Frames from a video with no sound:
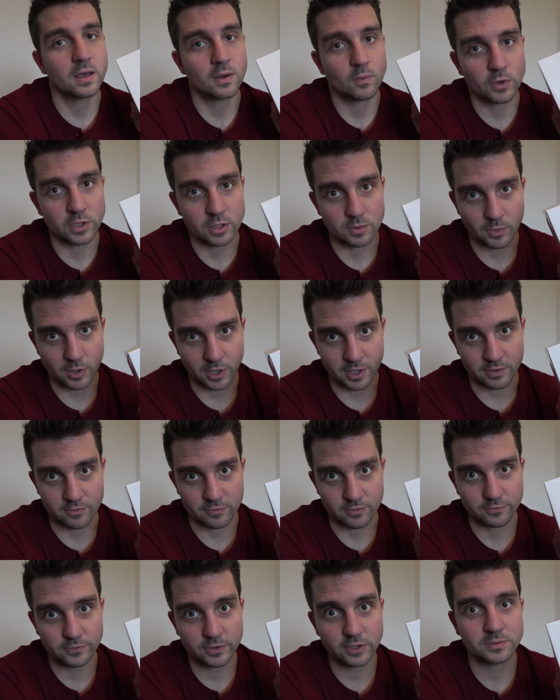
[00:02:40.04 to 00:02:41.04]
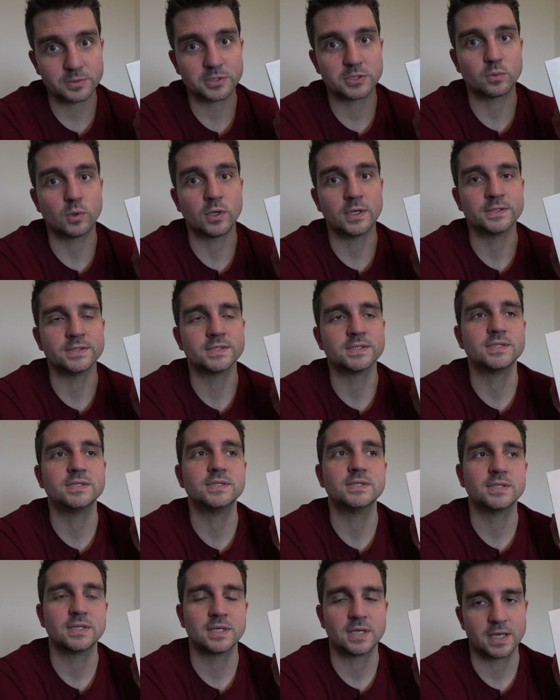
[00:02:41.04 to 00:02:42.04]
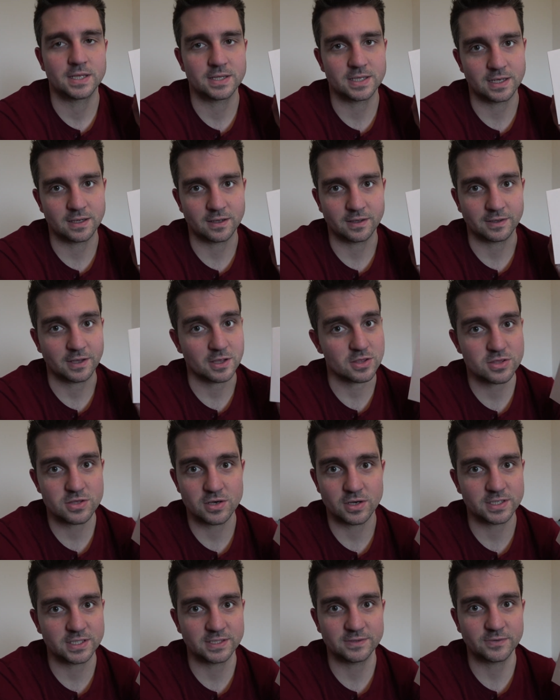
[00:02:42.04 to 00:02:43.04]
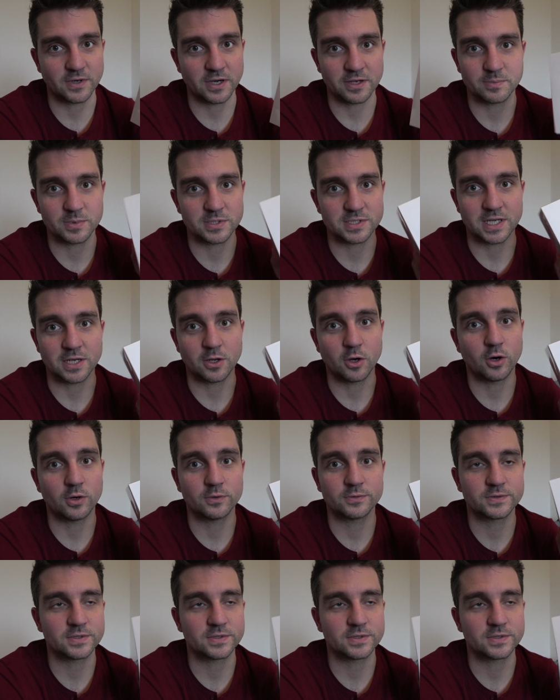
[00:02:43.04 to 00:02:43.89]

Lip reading: when you buy the refurbished ones, they're like 35% off,